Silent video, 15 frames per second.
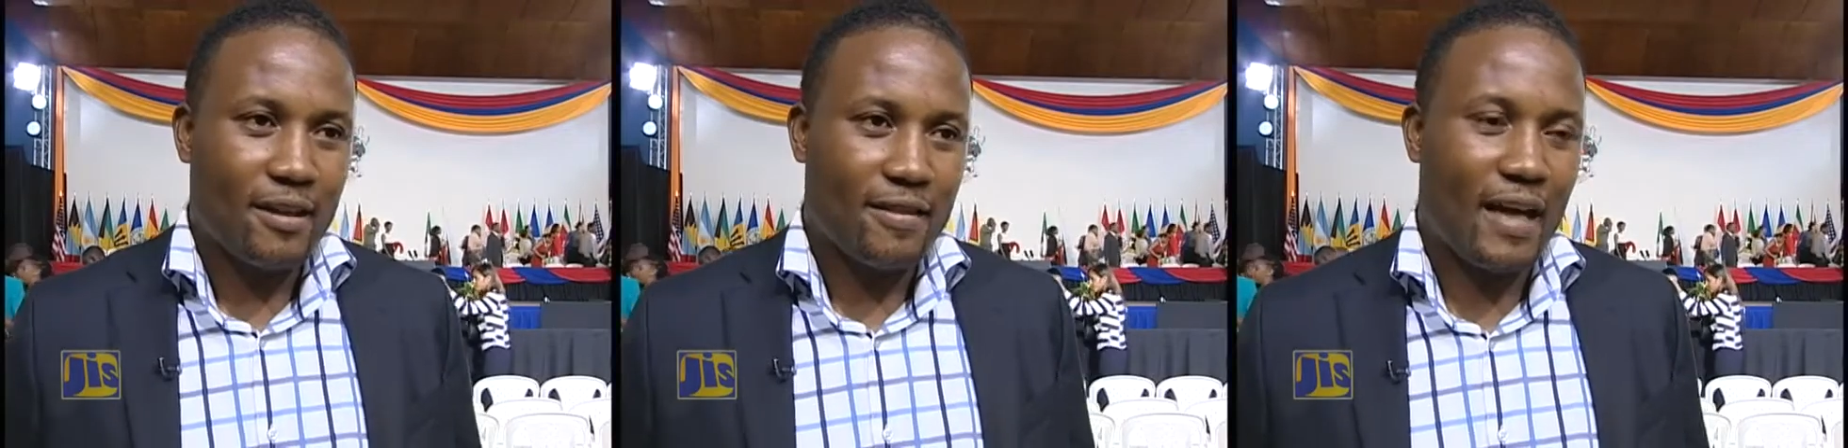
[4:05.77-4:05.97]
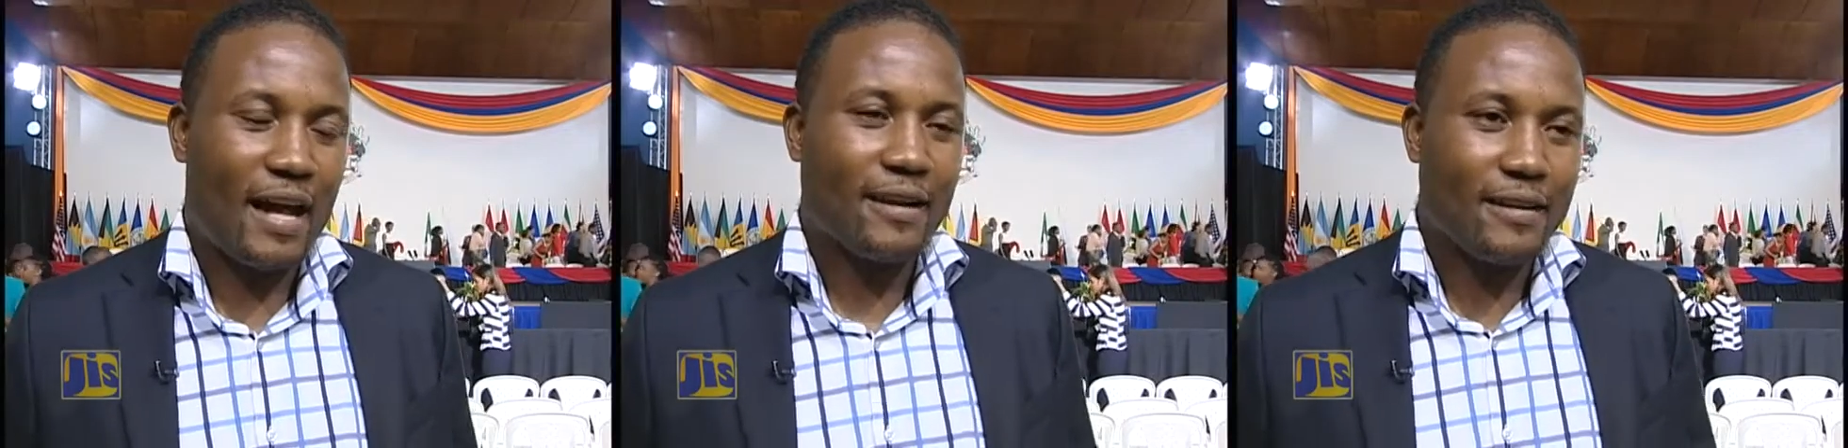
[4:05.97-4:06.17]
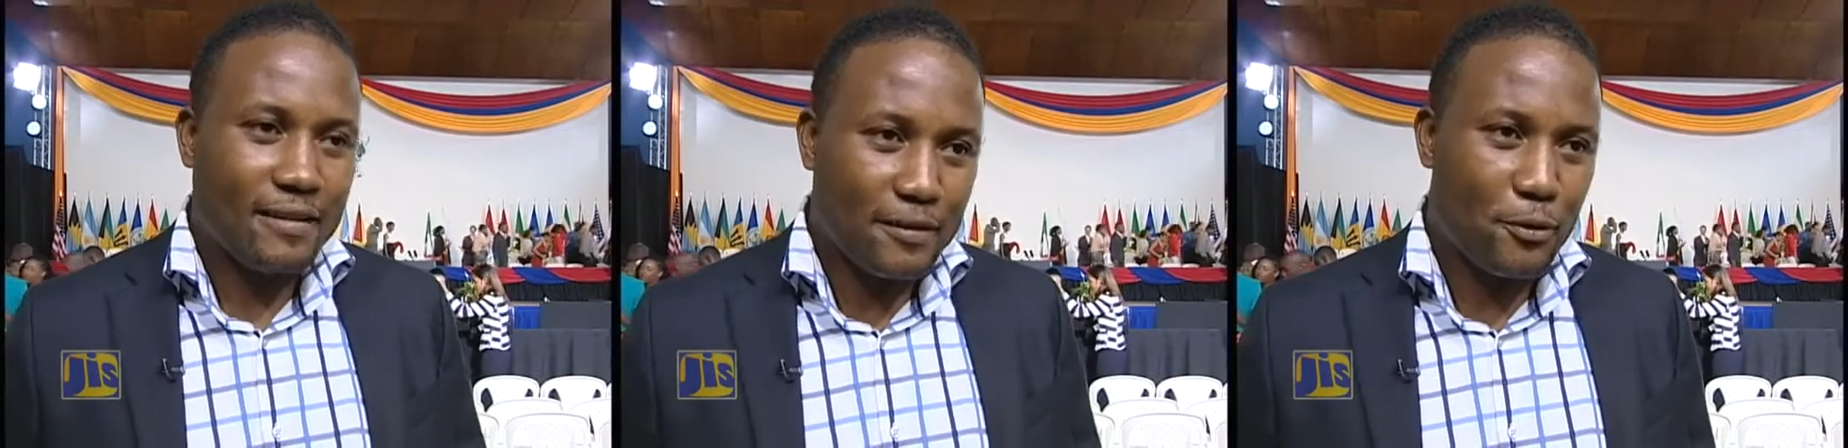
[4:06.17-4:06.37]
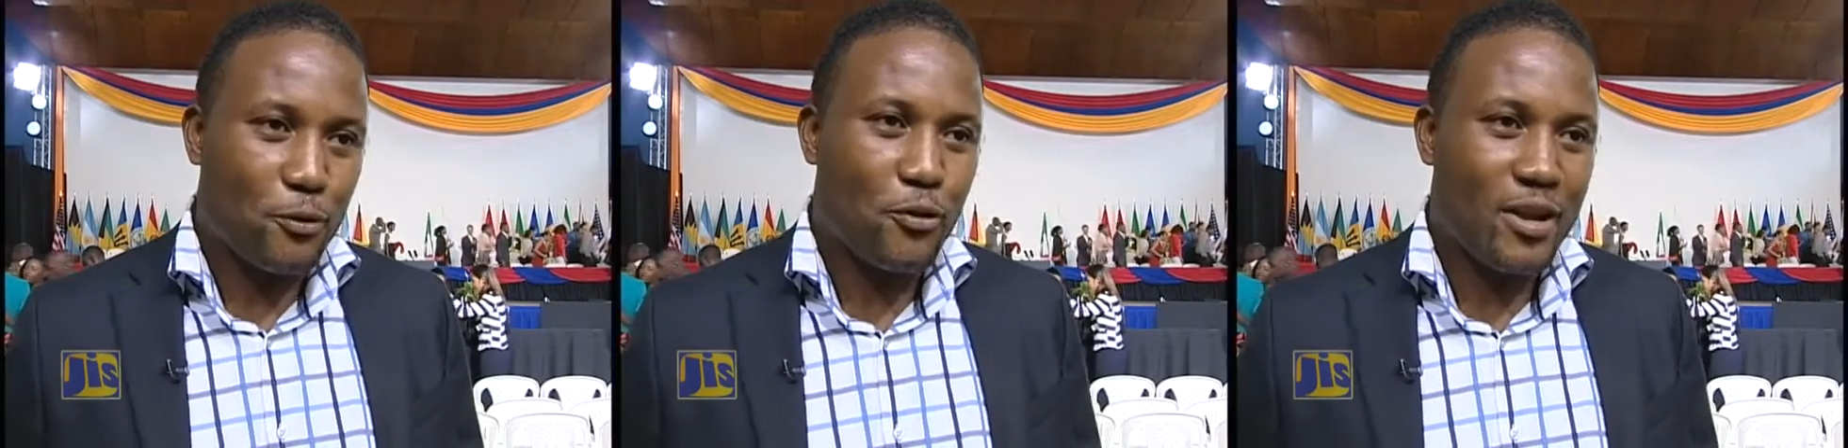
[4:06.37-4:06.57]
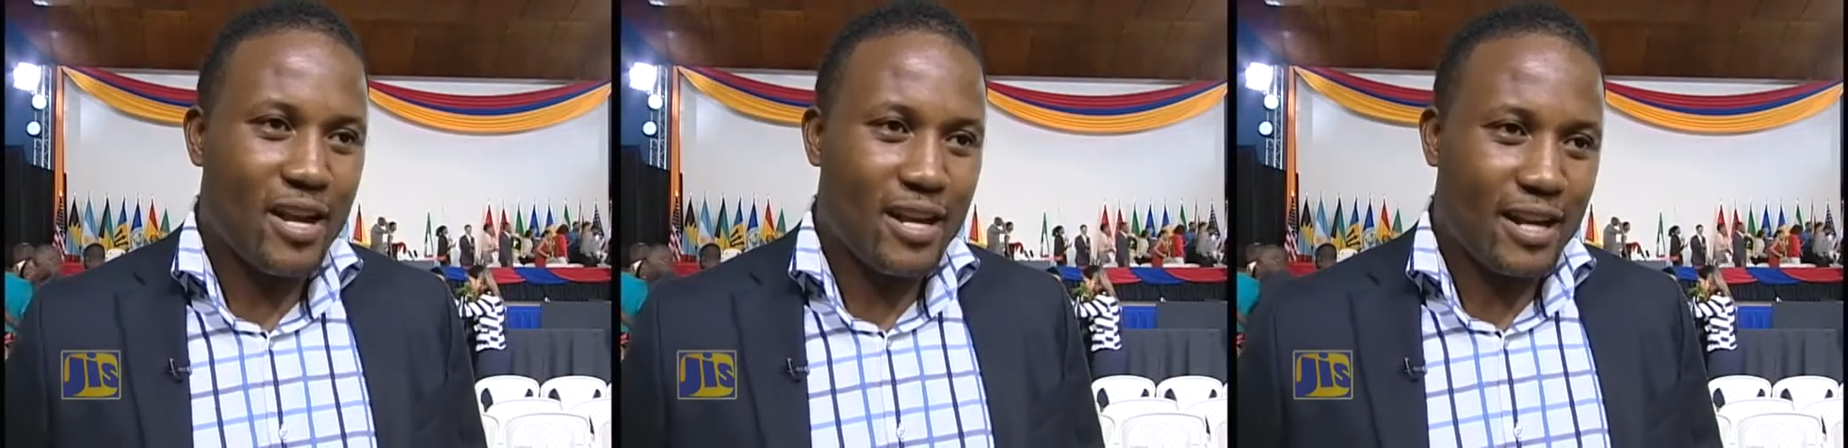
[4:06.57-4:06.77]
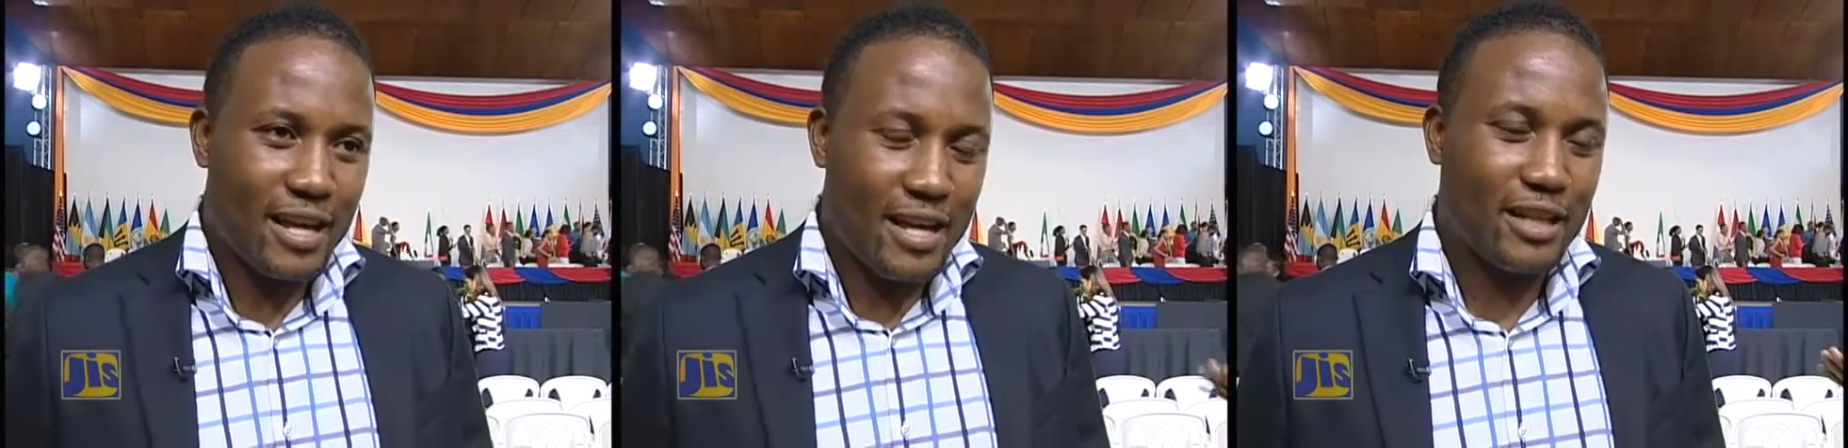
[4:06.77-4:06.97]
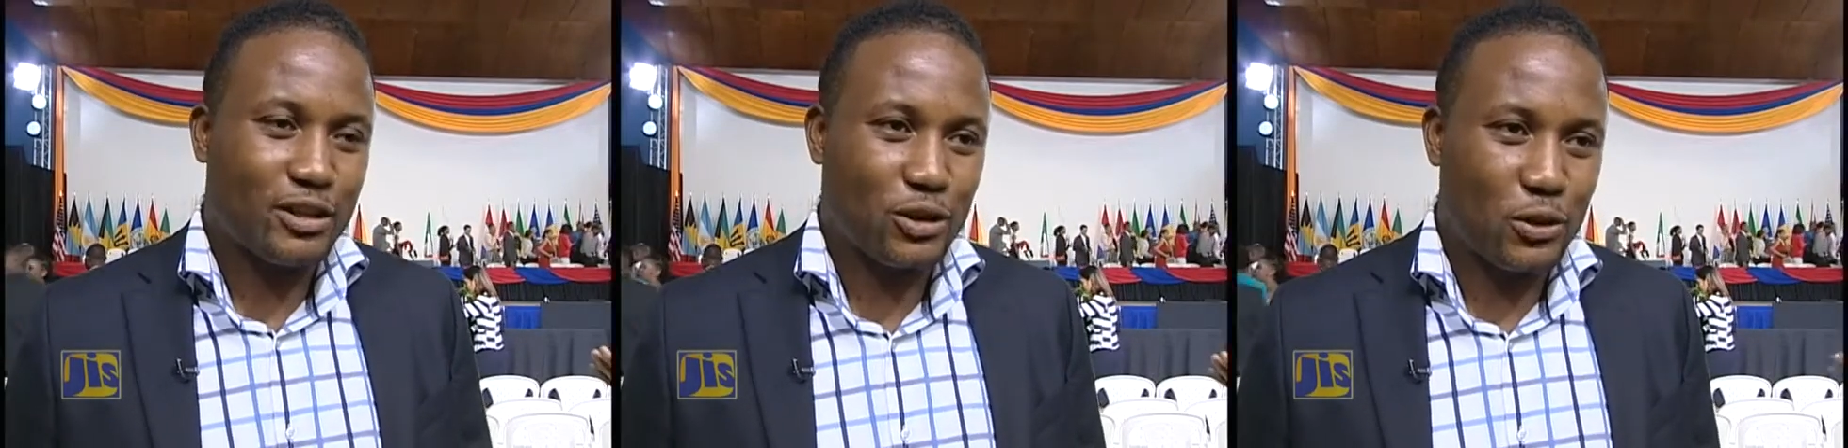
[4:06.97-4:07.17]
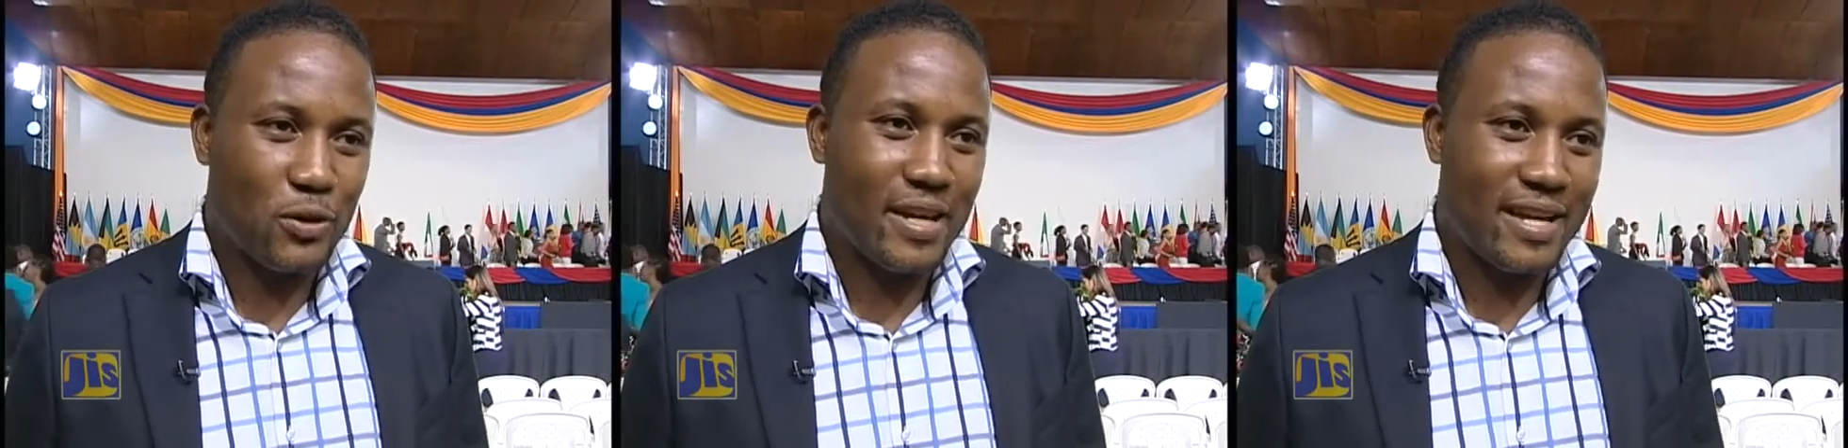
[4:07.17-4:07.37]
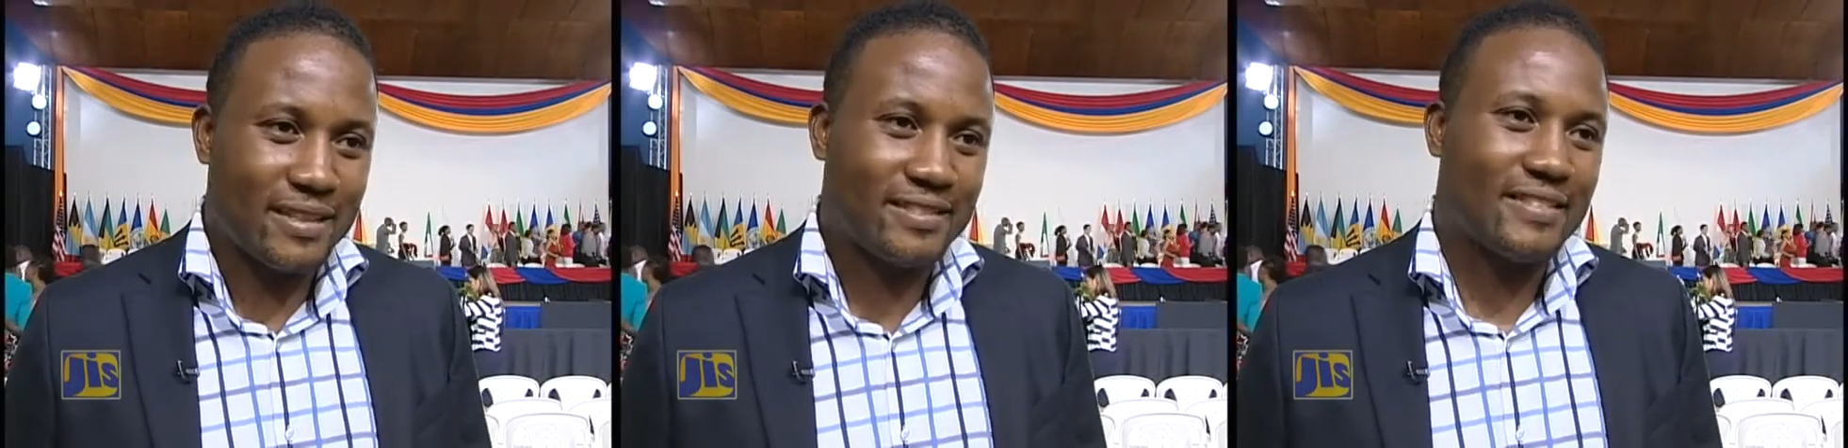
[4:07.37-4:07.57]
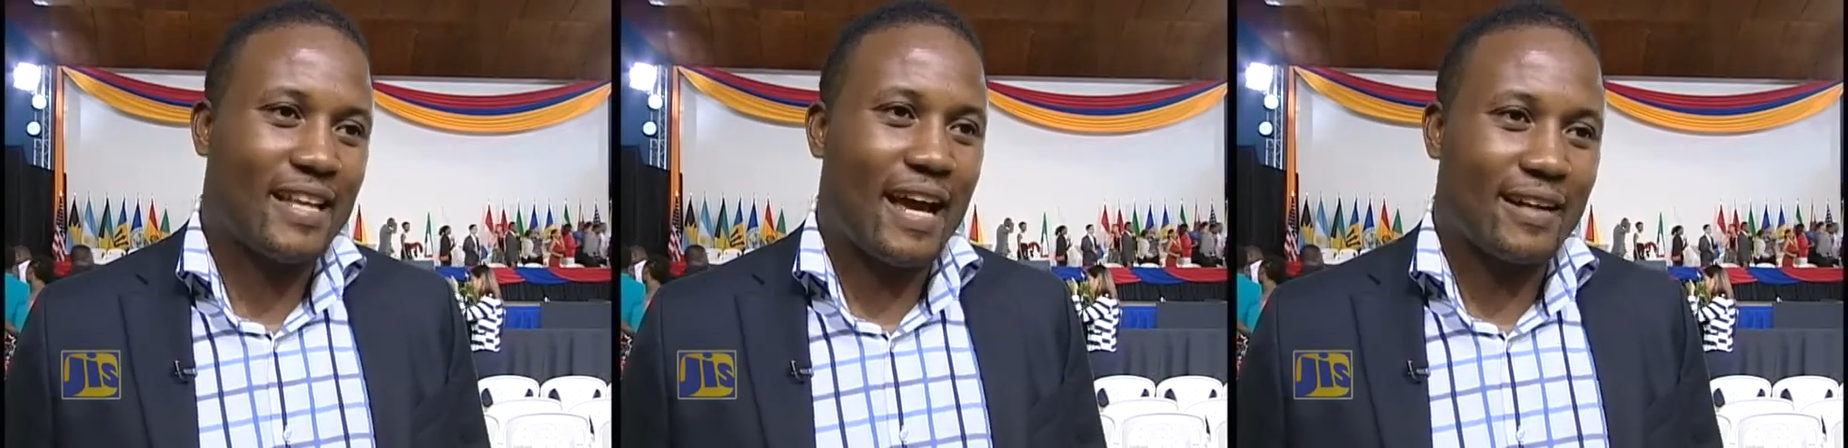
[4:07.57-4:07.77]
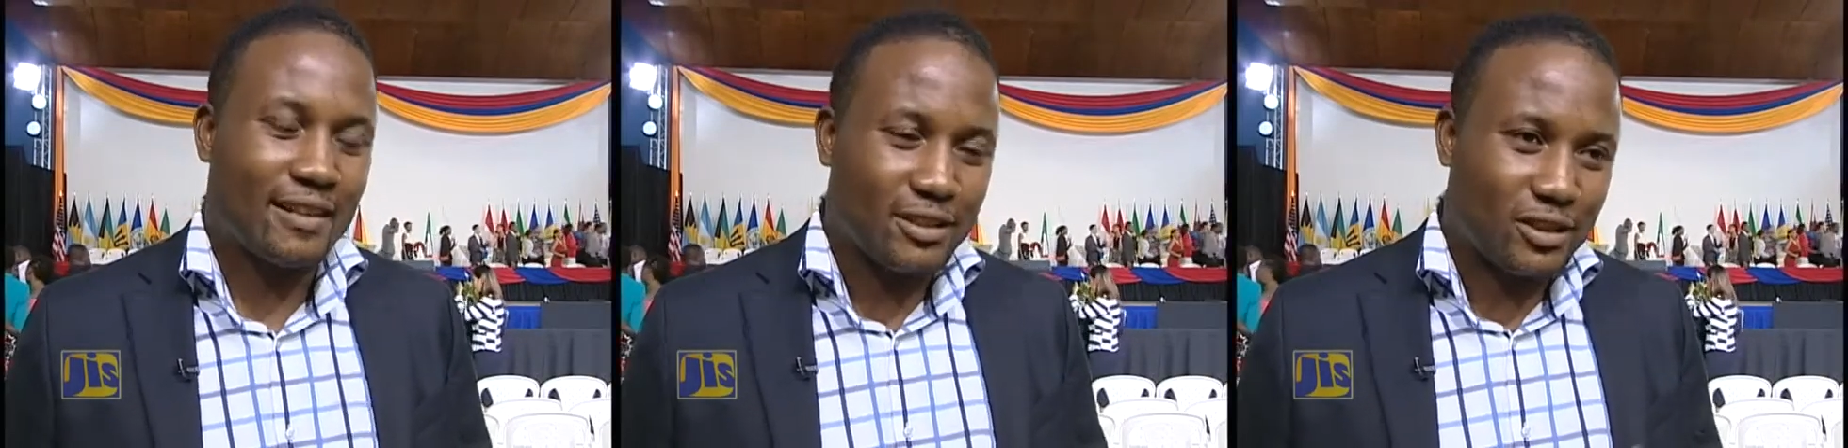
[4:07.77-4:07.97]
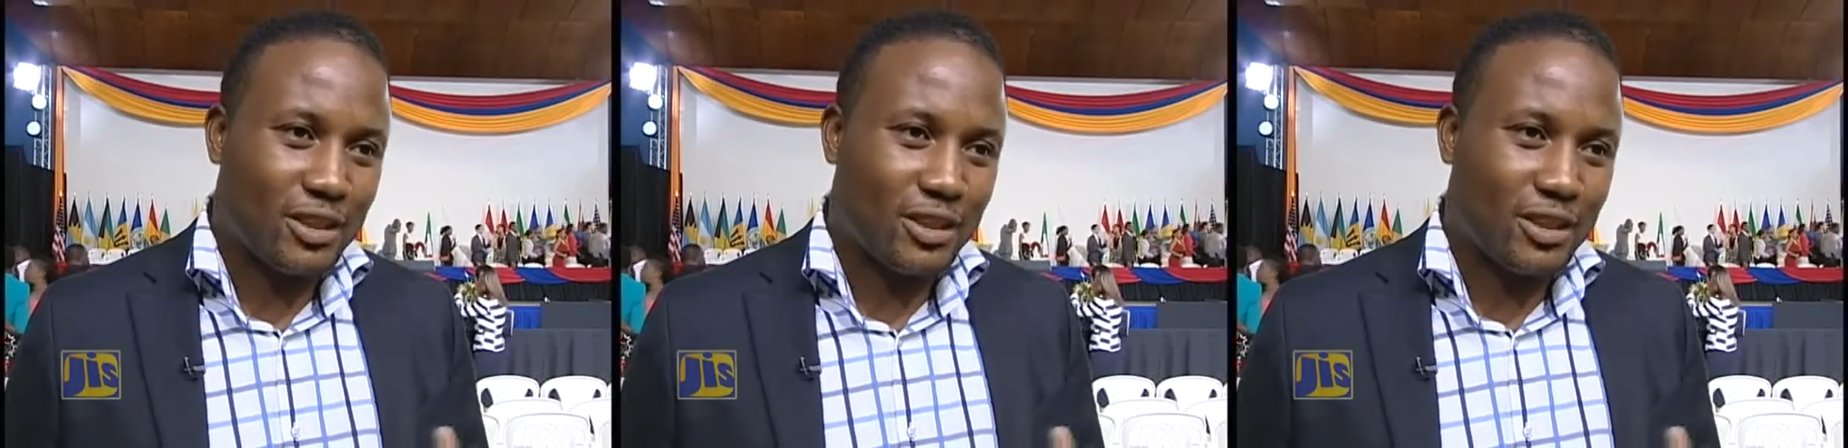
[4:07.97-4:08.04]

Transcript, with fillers: That the real issue is that